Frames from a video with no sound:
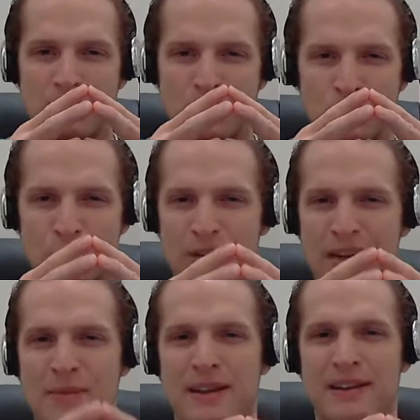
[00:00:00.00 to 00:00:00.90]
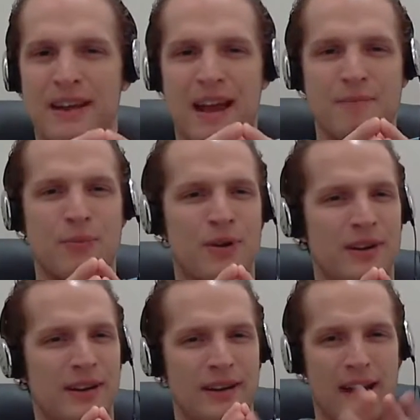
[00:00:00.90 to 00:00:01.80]
dreaming and
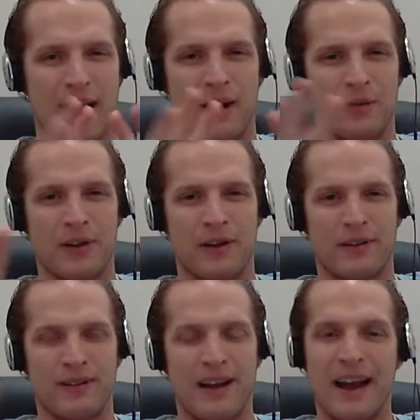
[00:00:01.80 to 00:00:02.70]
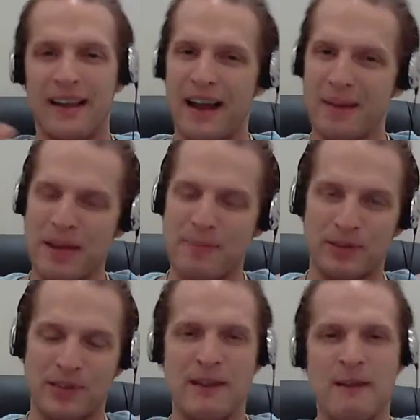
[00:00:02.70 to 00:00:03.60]
putting it out there. And a lot of people,
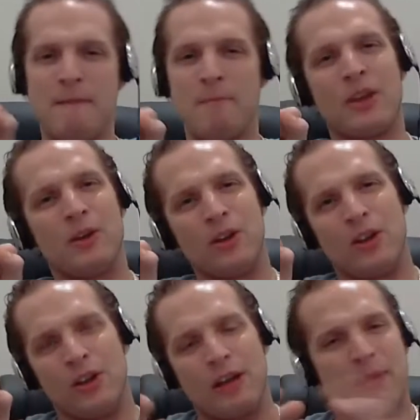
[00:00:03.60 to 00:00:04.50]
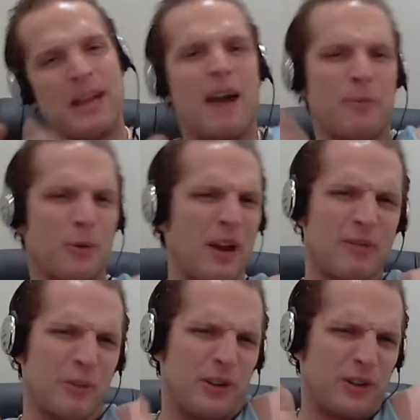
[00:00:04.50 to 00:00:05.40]
see, you get beat up or
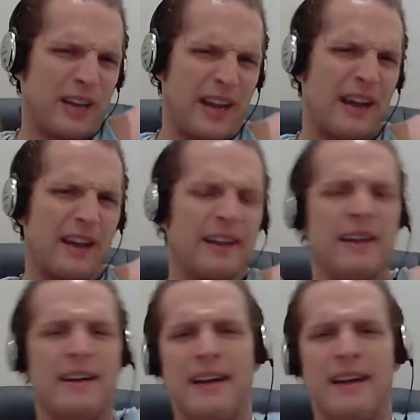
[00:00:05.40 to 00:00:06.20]
whatever when you're a kid.